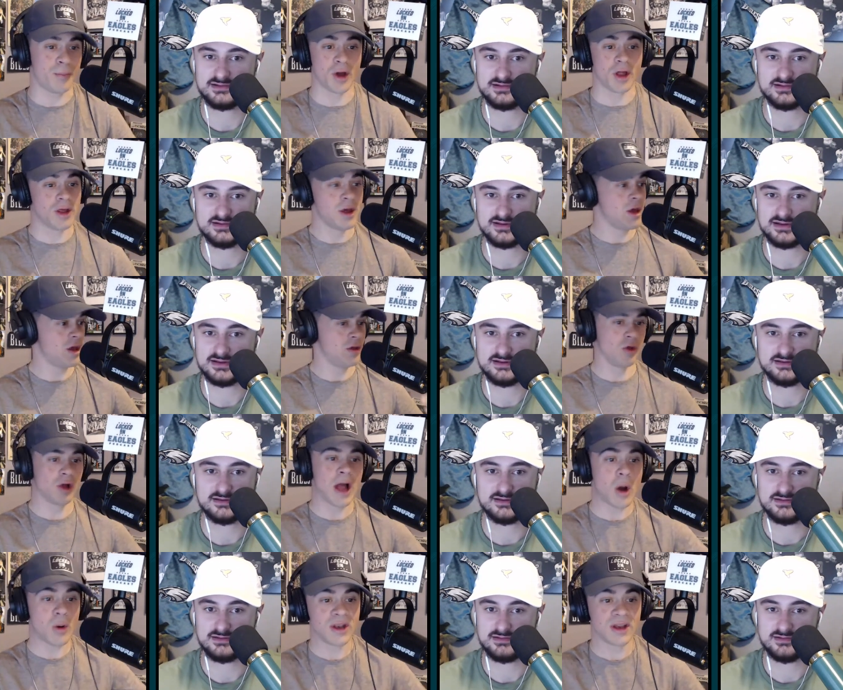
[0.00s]
Speaker 1: but look
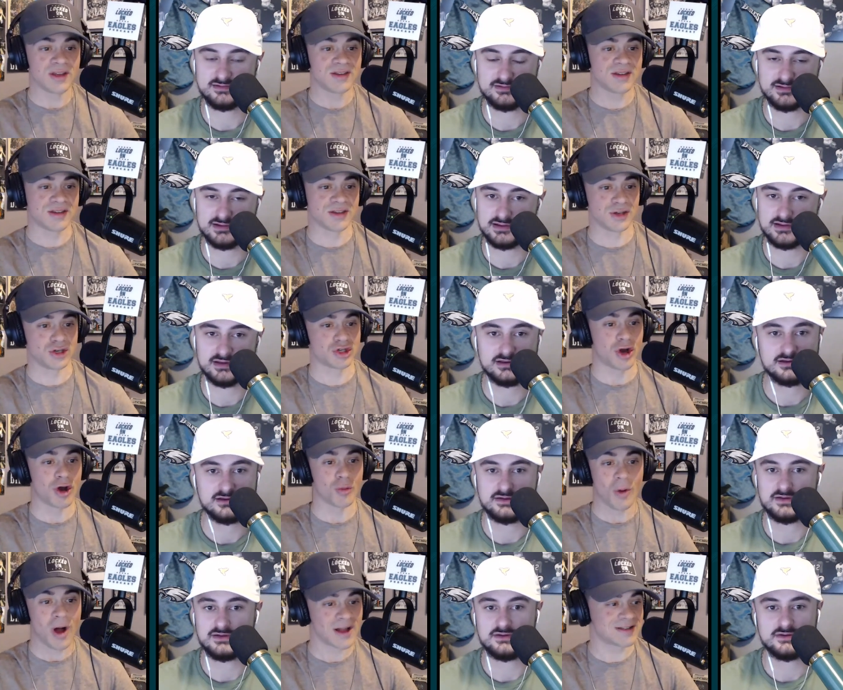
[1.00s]
how inconsistent
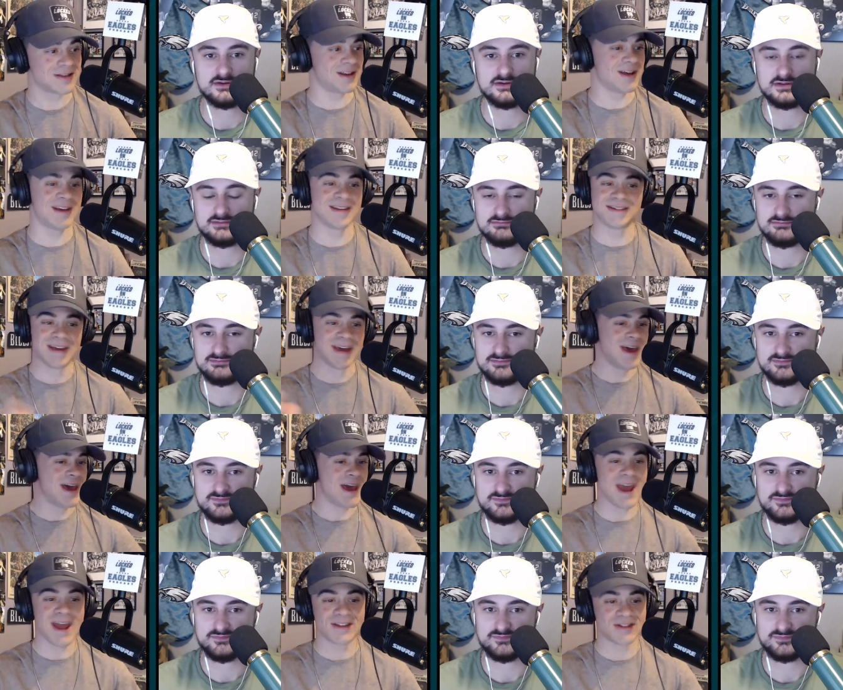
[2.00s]
Deshaun Watson is
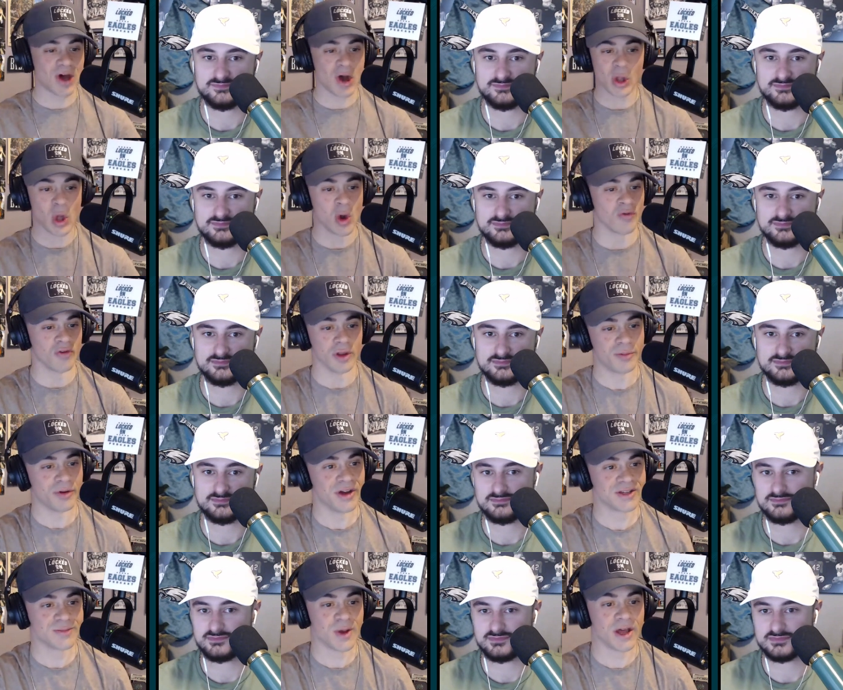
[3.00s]
it's all over the
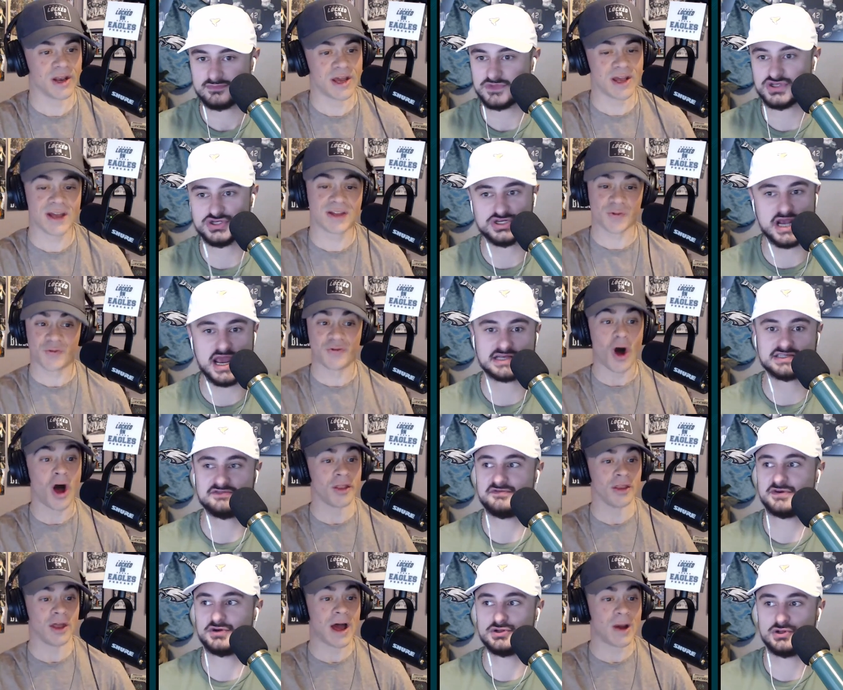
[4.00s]
place, man. It's
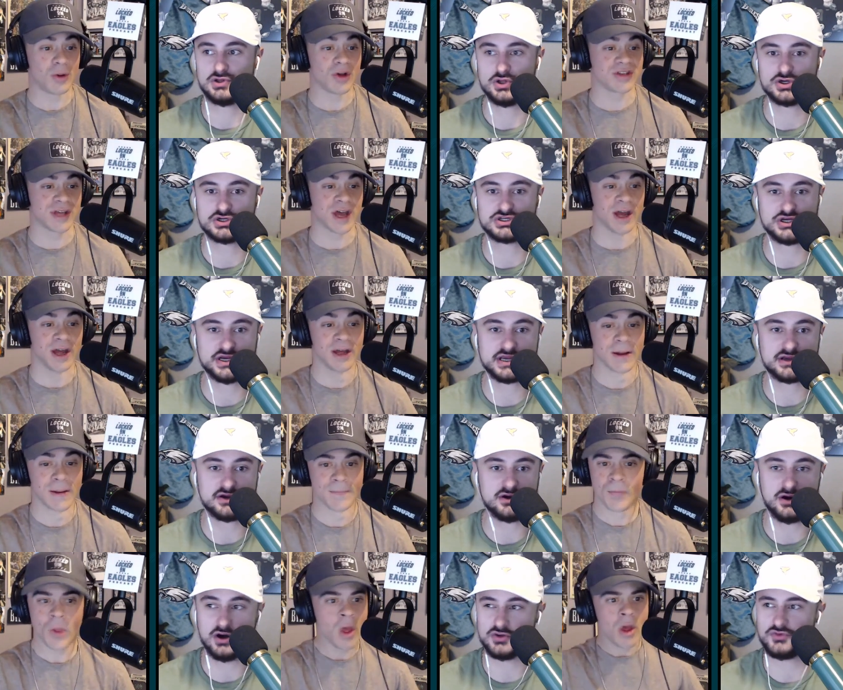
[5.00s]
Jacksonville fun, looks say. like
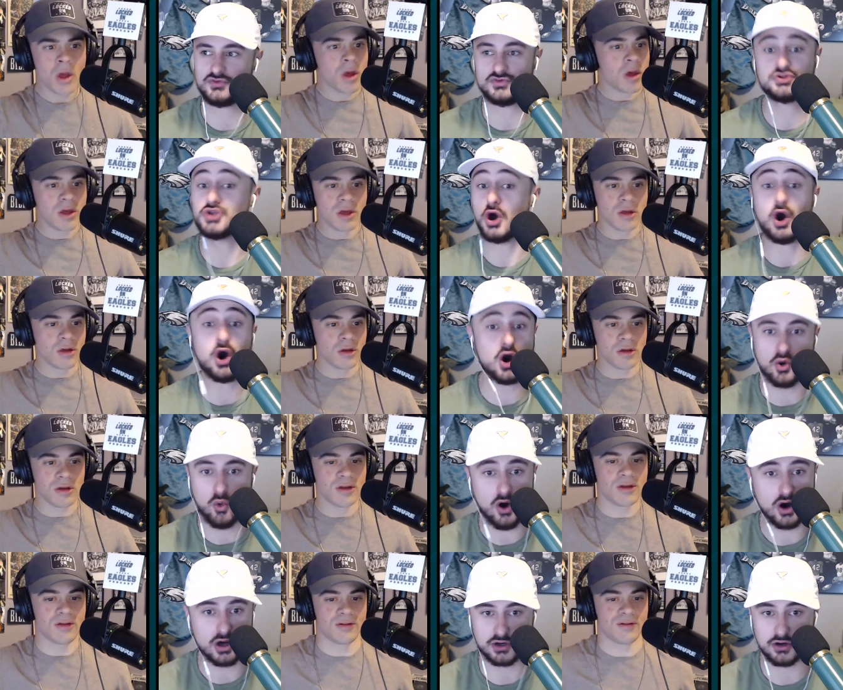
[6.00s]
Speaker 2: a dog
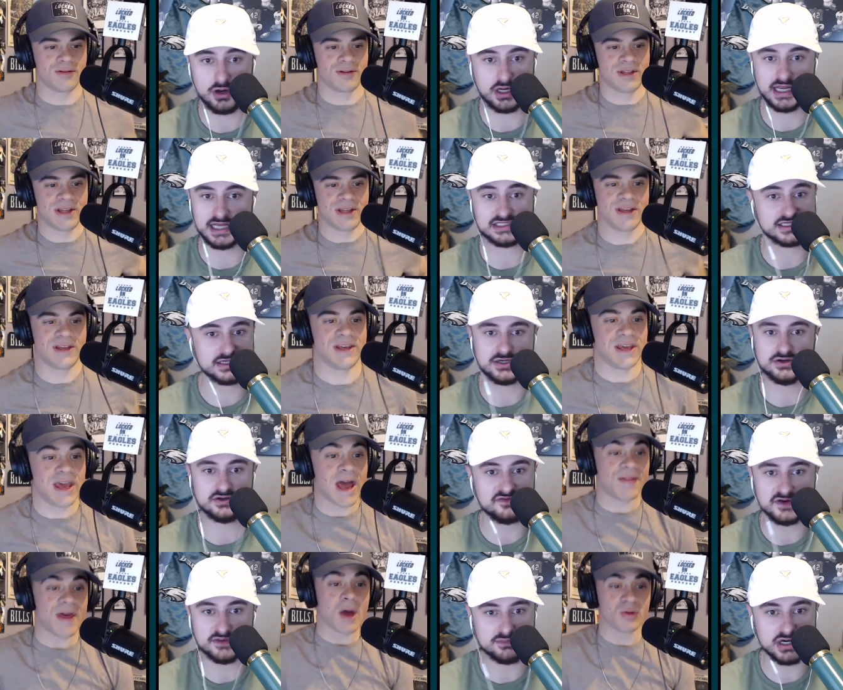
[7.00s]
water against the good.
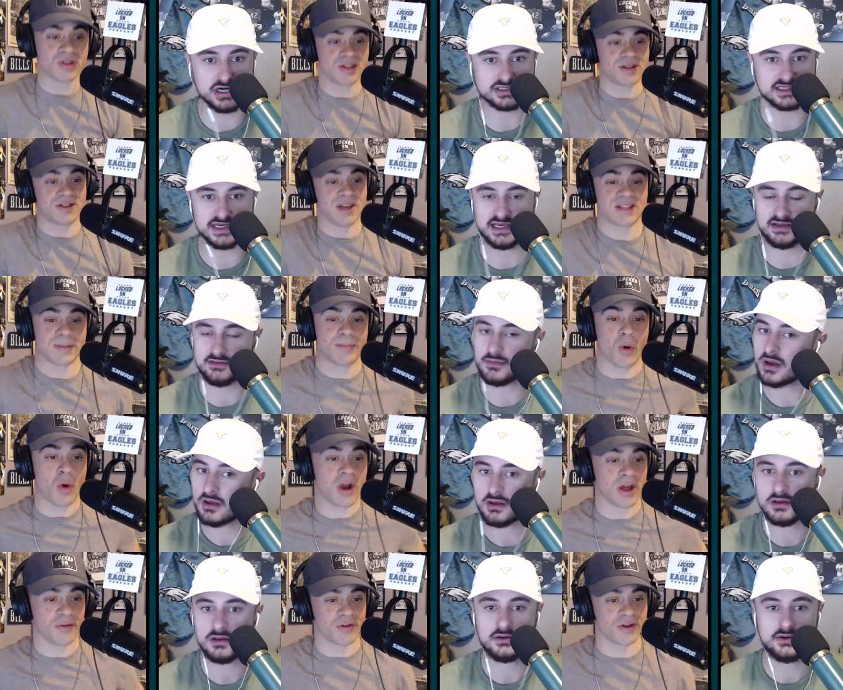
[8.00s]
Yeah, that was team.
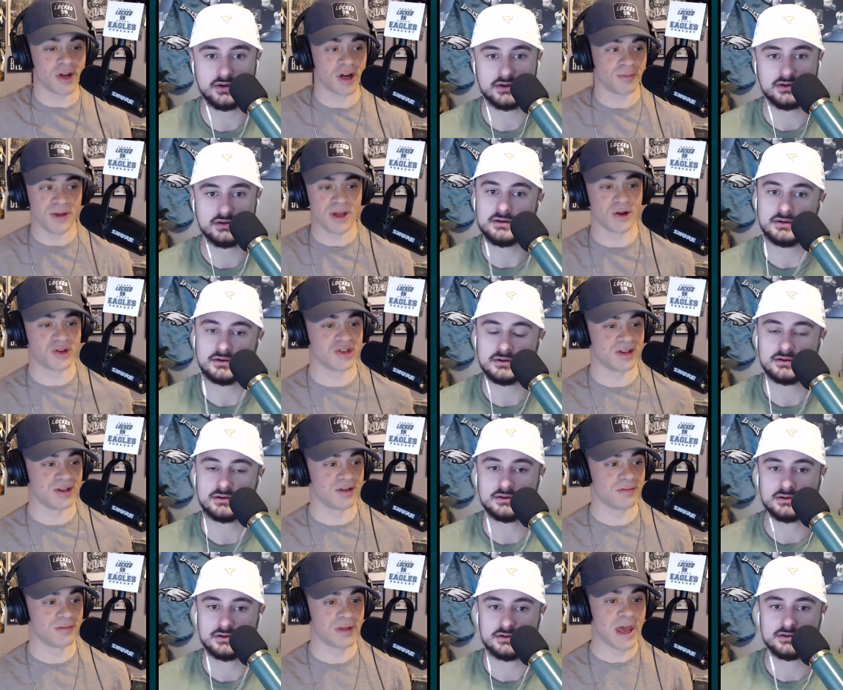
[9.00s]
Speaker 1: disappointing for Doug Pederson
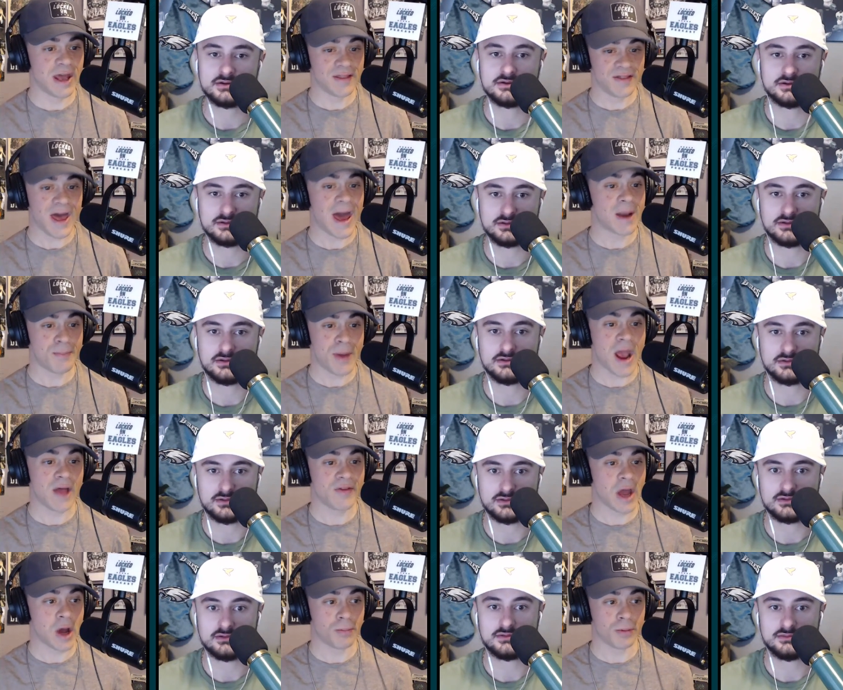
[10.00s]
to get that
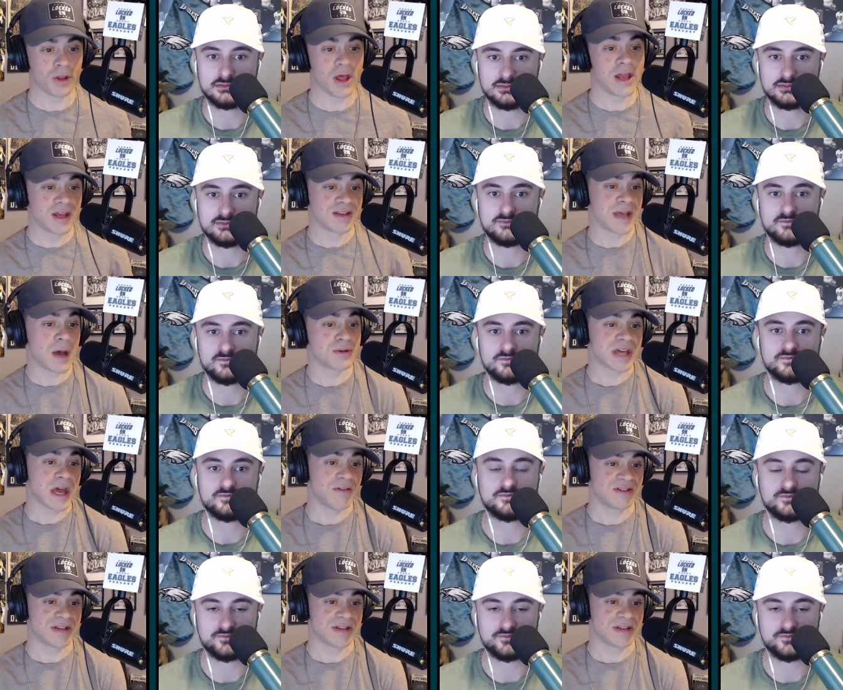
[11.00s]
badly outplayed because that was kind of a